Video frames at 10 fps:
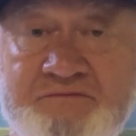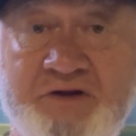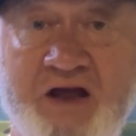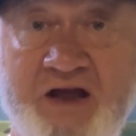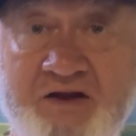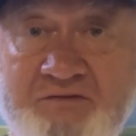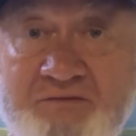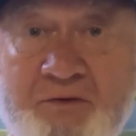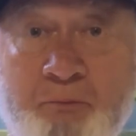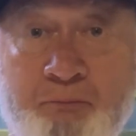eat,
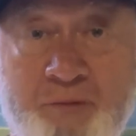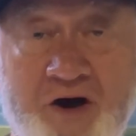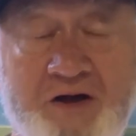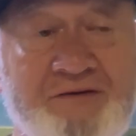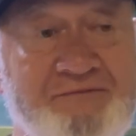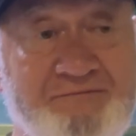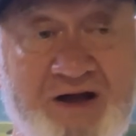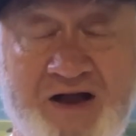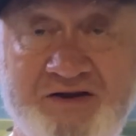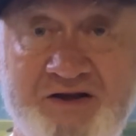but
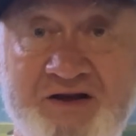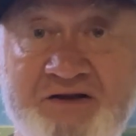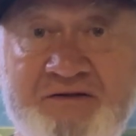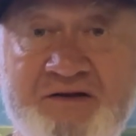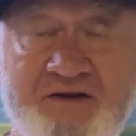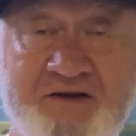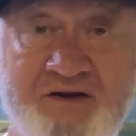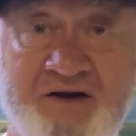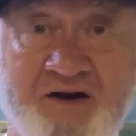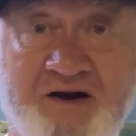I did.
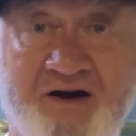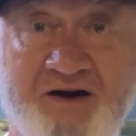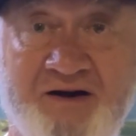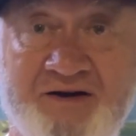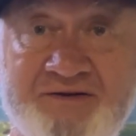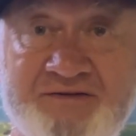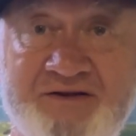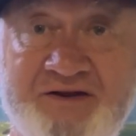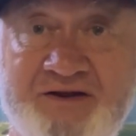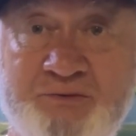
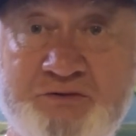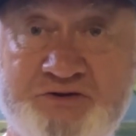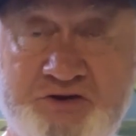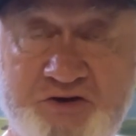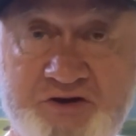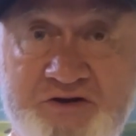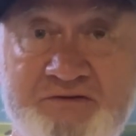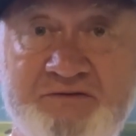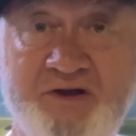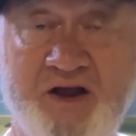It was good,
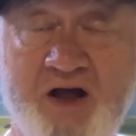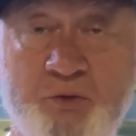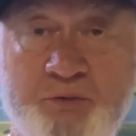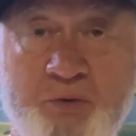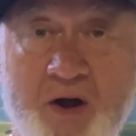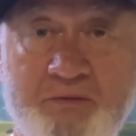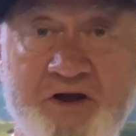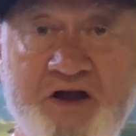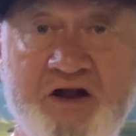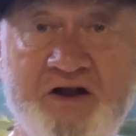and I would probably
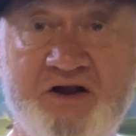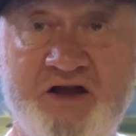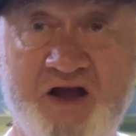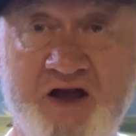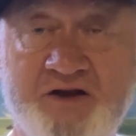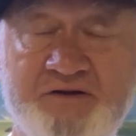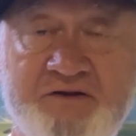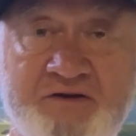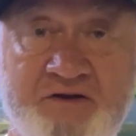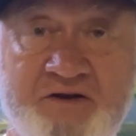eat it again.
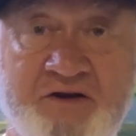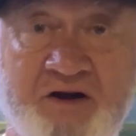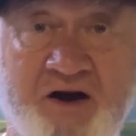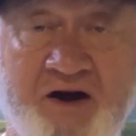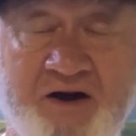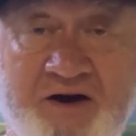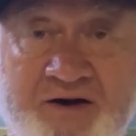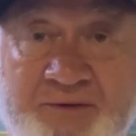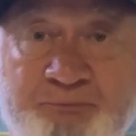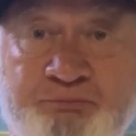
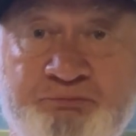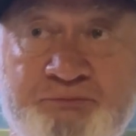And